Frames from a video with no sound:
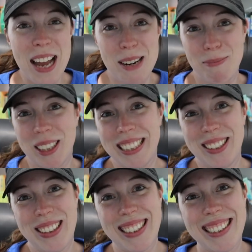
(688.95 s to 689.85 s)
And I'm really
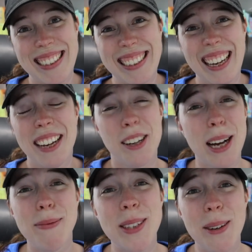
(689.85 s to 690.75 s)
just,
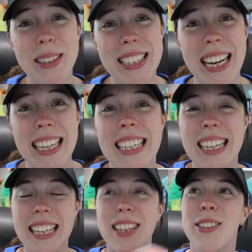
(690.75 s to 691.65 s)
I'm so
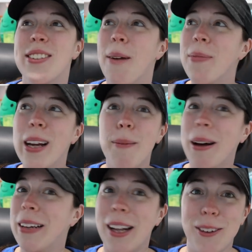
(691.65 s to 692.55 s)
excited. There's something
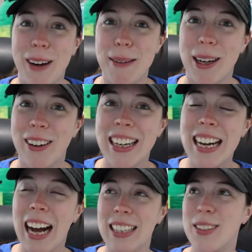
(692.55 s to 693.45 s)
about NaNoWriMo,
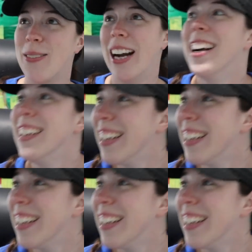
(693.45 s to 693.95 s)
I swear.